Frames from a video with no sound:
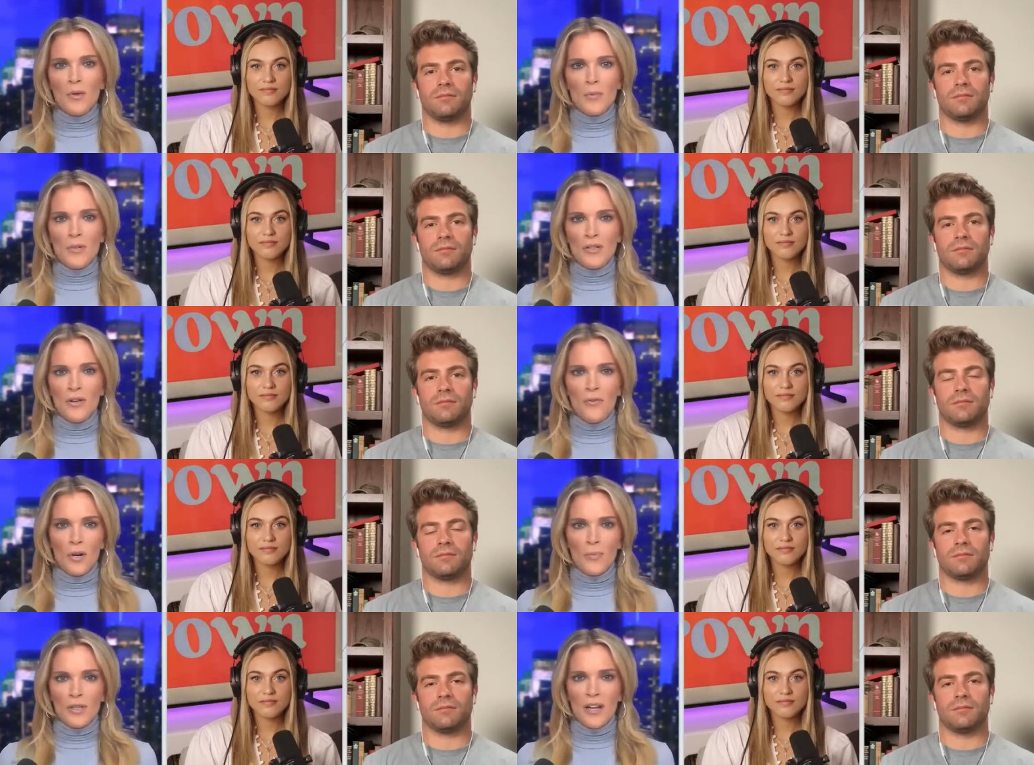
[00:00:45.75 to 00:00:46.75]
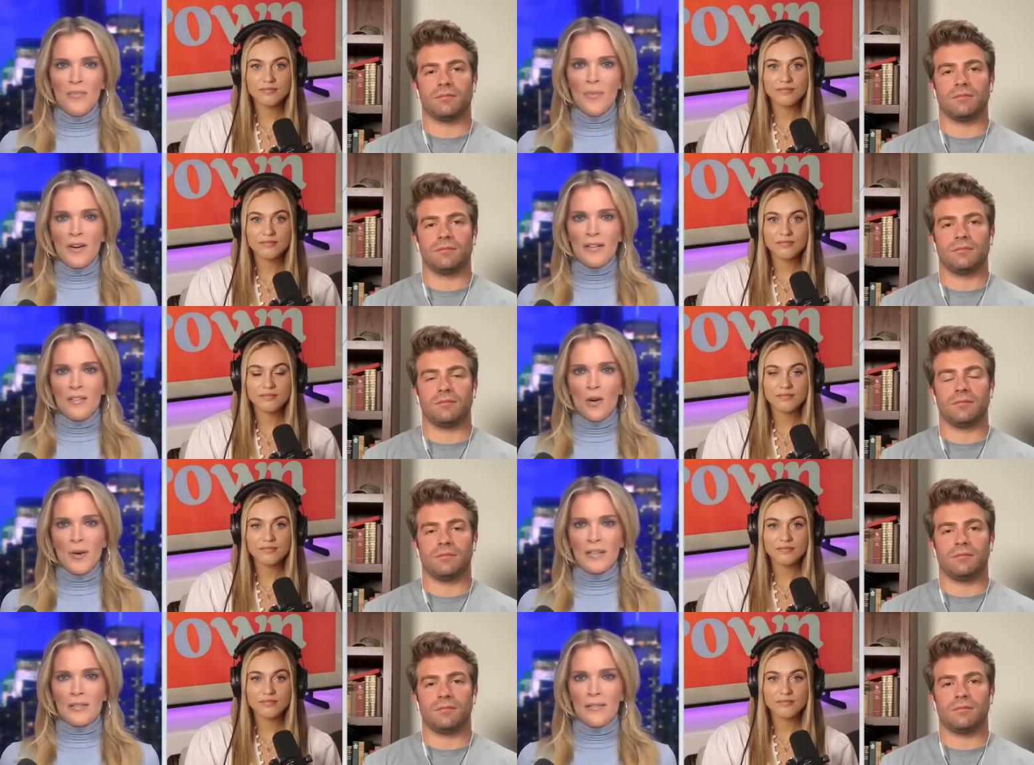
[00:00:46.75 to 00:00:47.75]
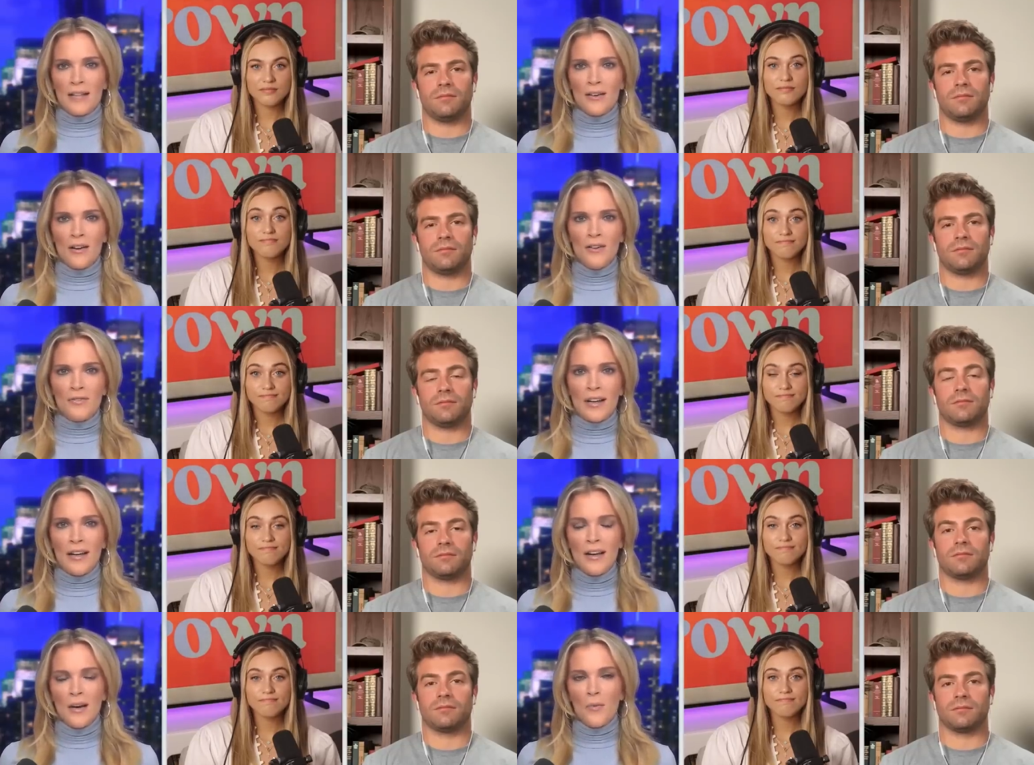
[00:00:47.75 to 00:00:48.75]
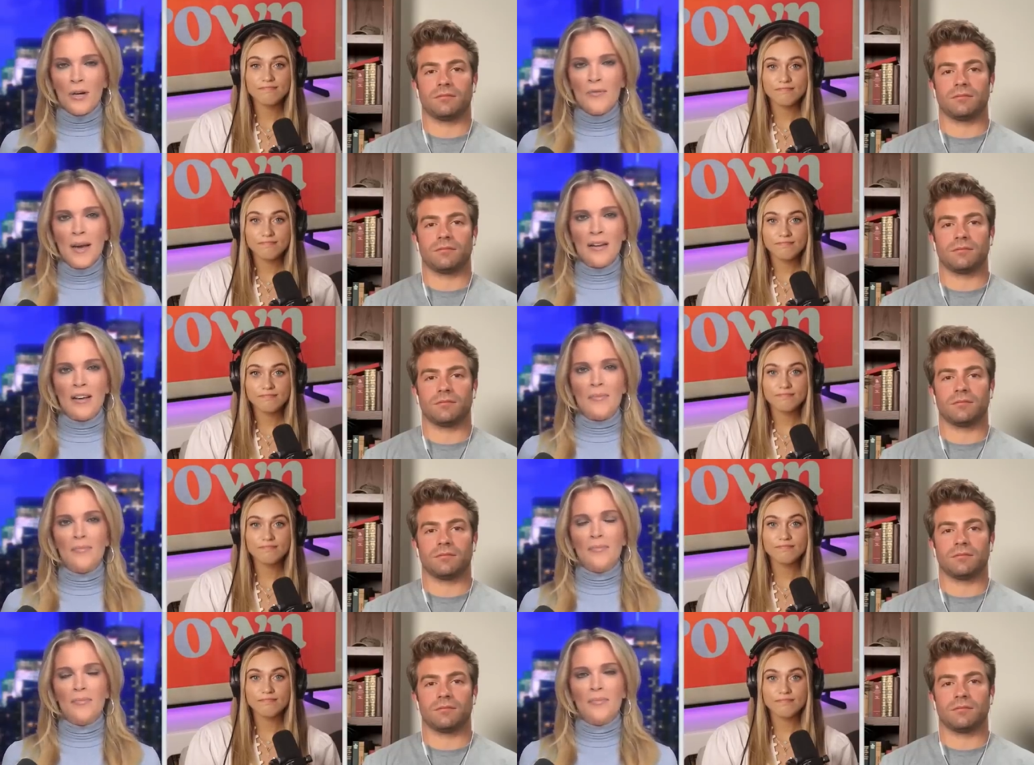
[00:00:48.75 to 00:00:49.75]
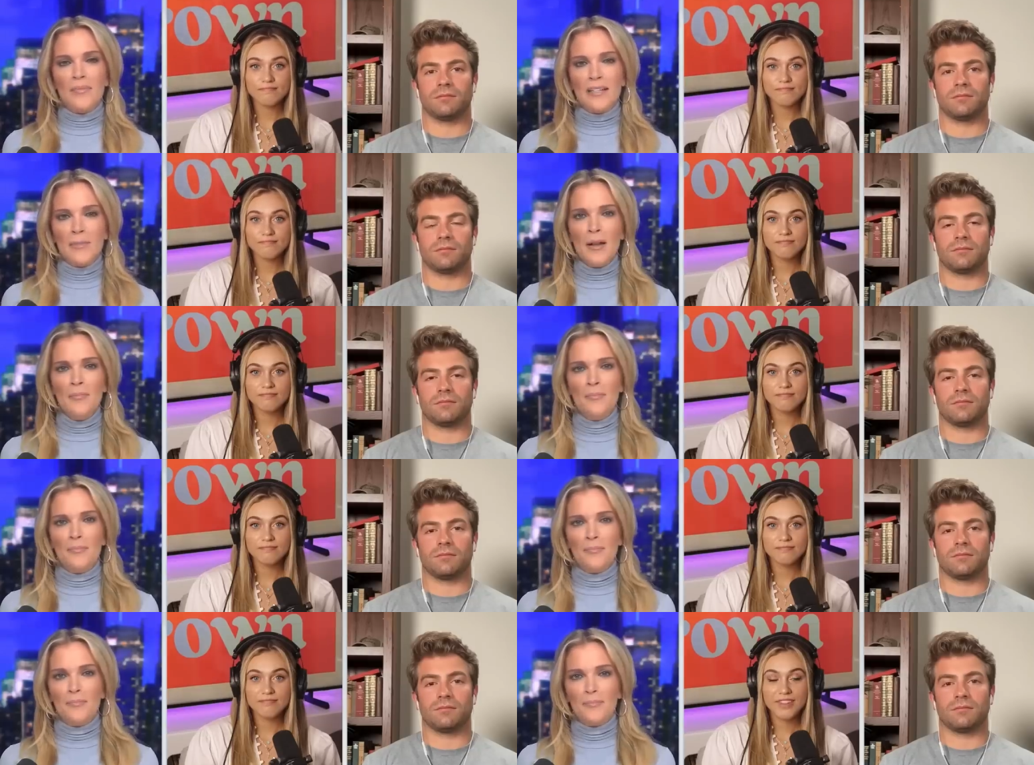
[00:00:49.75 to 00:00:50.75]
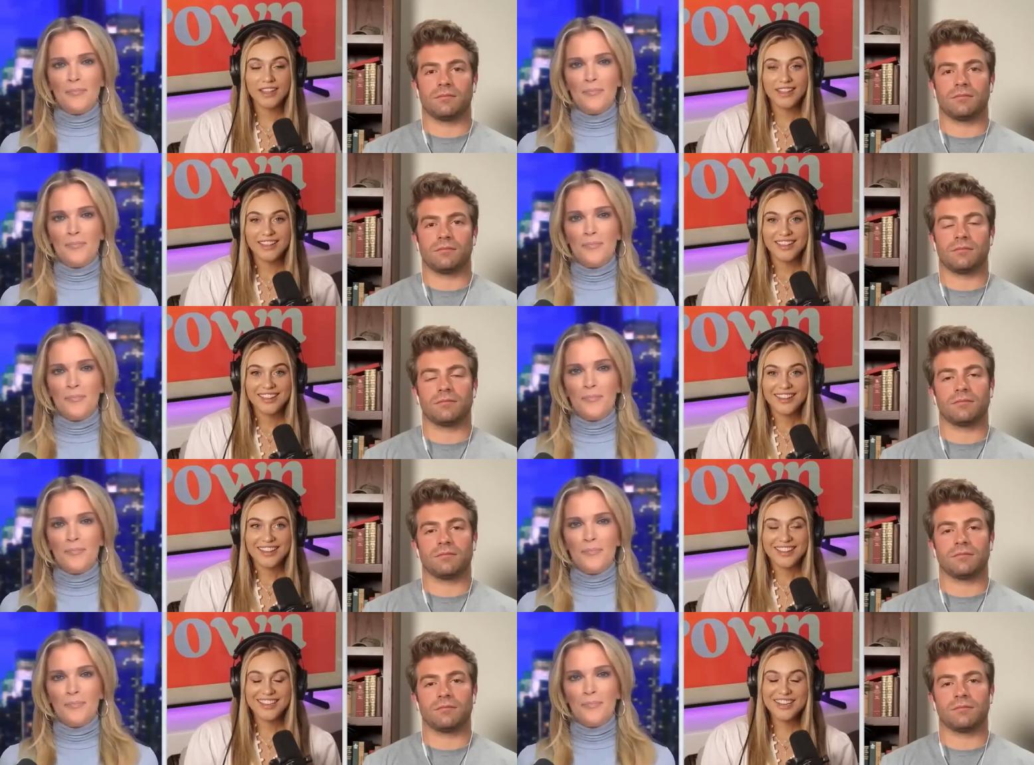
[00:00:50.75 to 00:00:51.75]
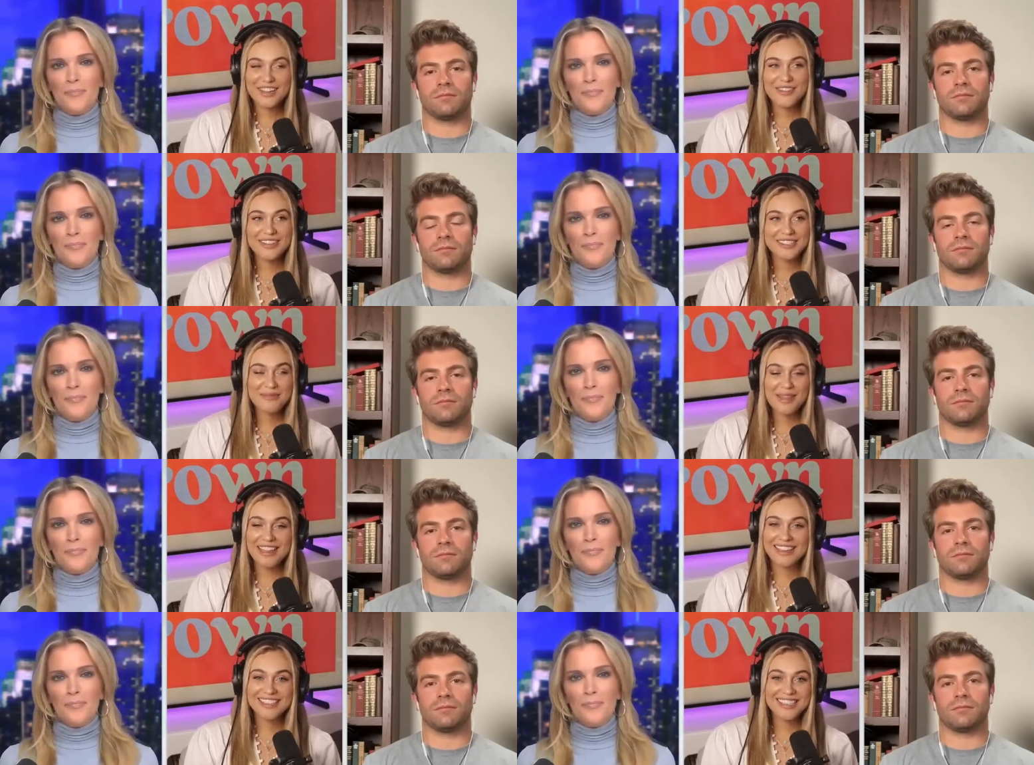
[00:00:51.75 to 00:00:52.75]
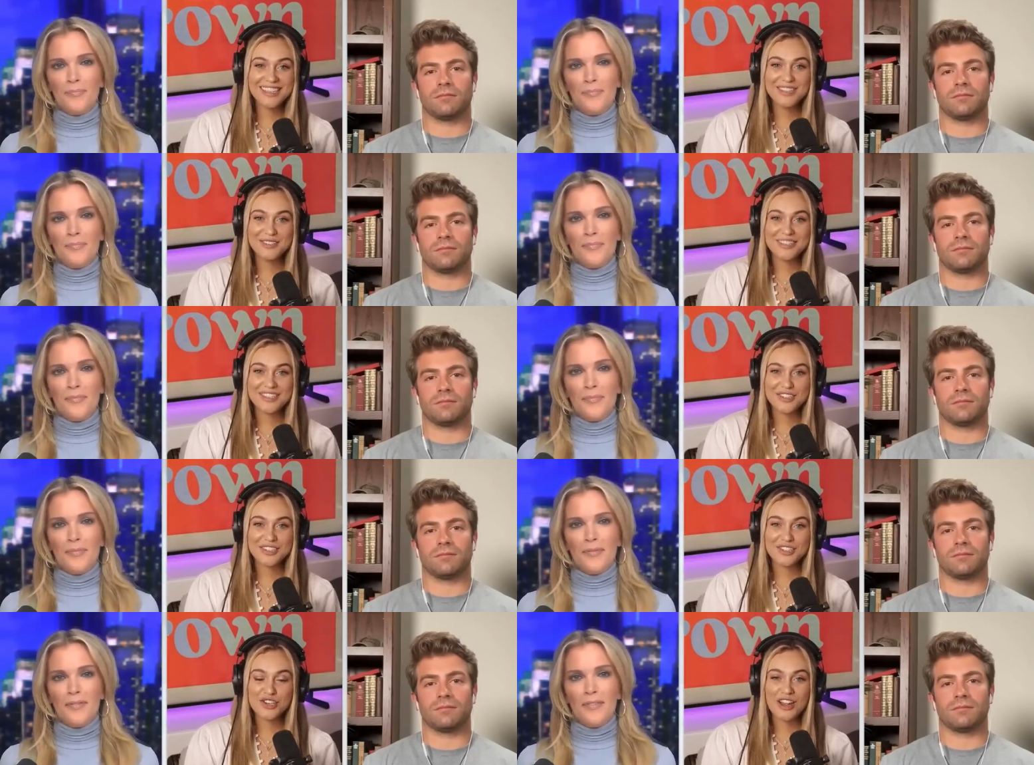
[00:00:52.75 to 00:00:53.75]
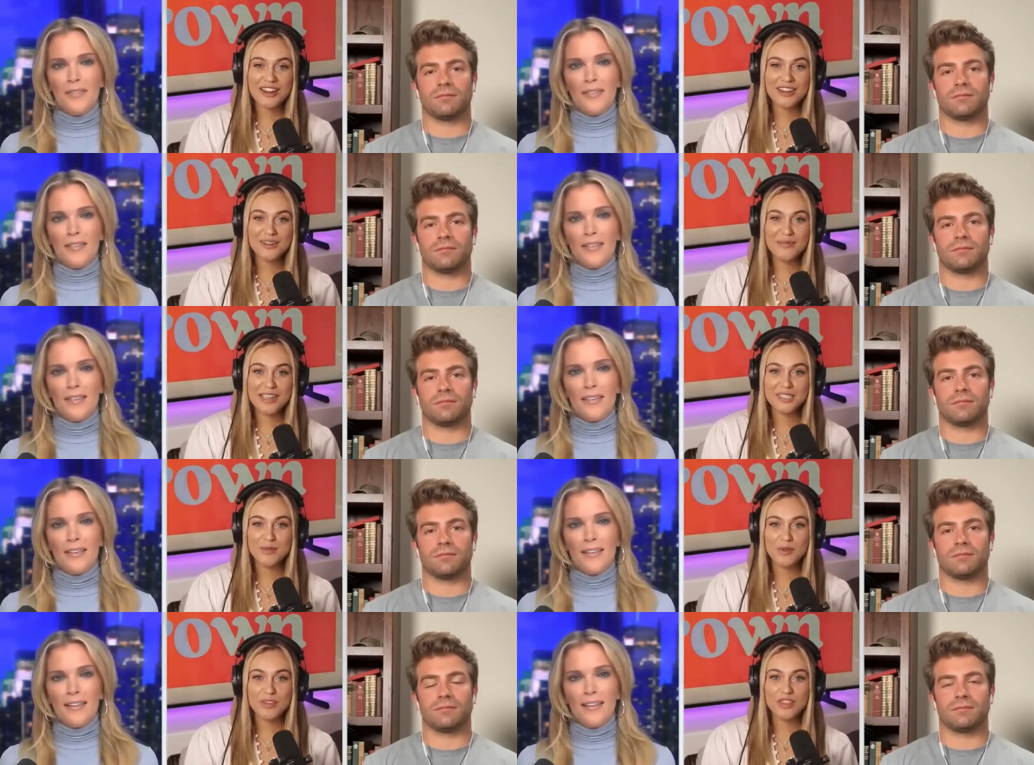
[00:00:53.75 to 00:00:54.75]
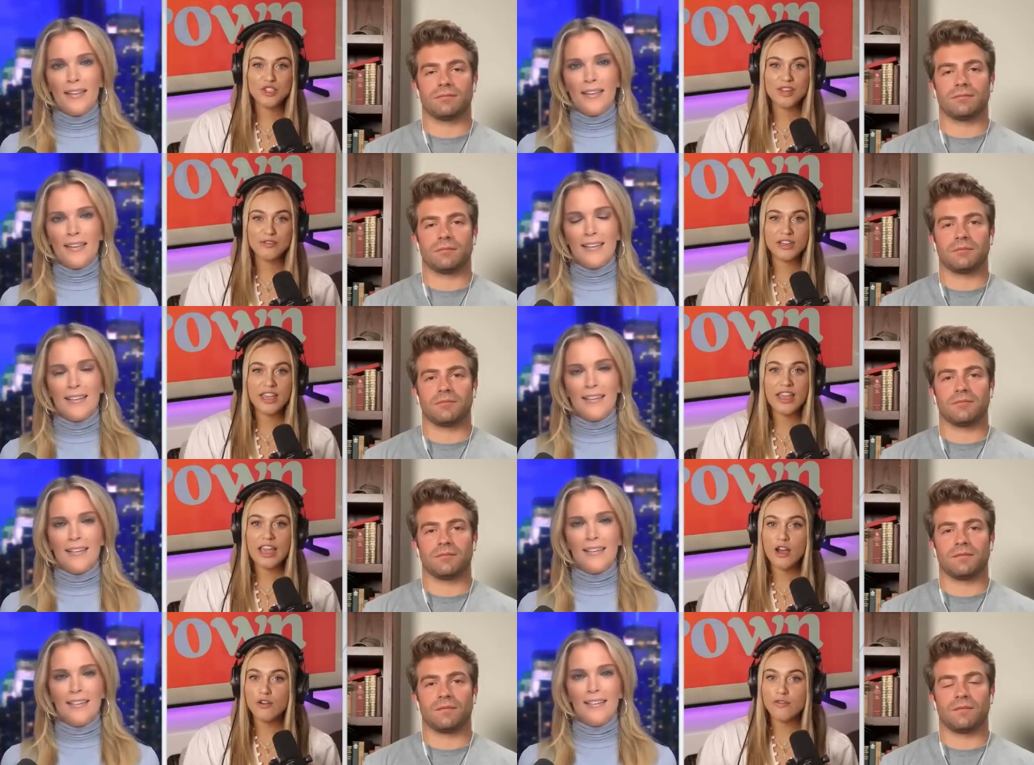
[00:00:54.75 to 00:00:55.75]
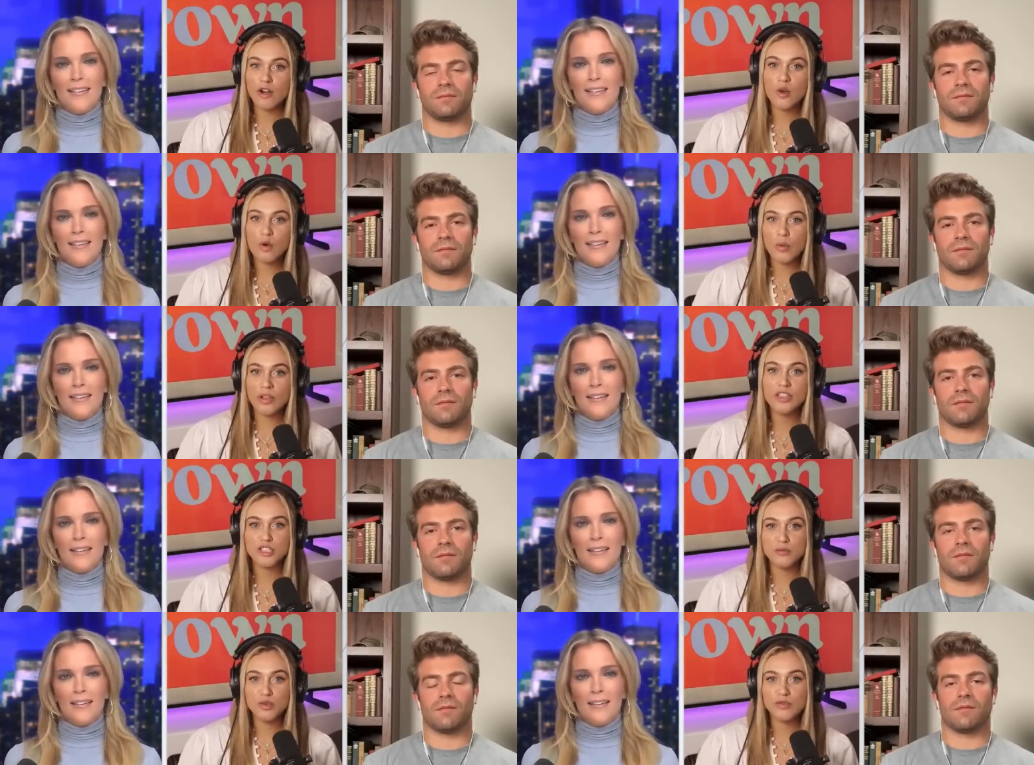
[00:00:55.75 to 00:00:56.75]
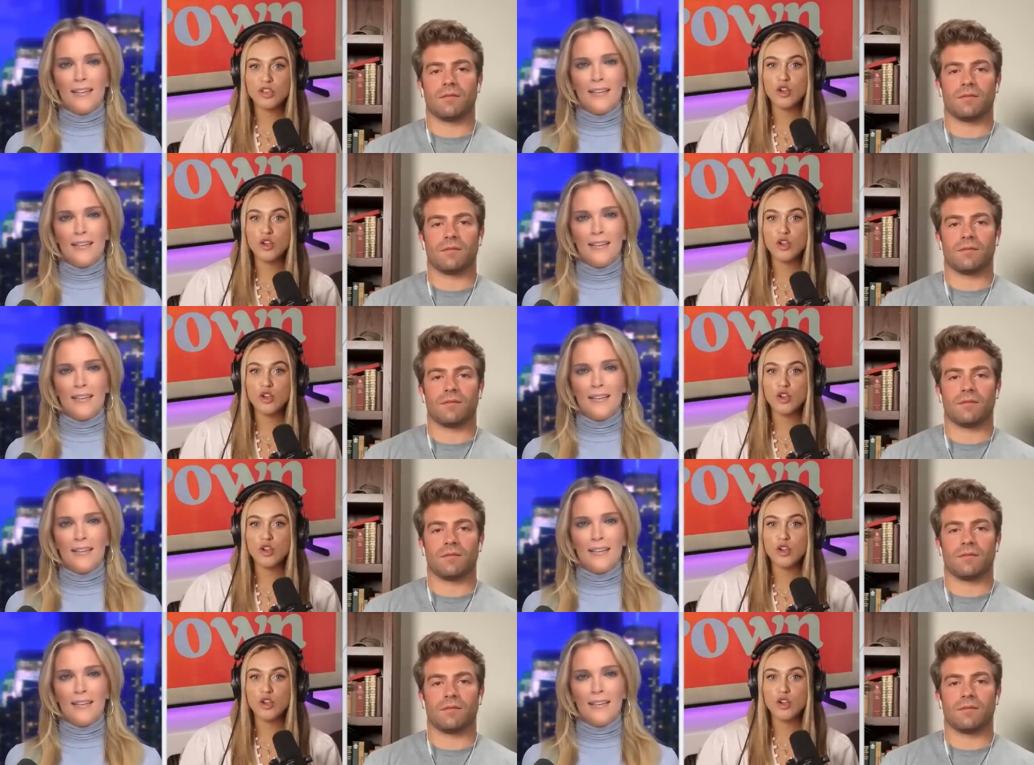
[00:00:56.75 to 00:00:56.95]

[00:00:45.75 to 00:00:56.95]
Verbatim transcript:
Speaker 1: supposed to do? Forty percent of Americans are obese. That's our country. What do you make of it, Isabel?"
Speaker 2: You know, this debate continues to just shock and amaze me with each and every day how far we're willing to move the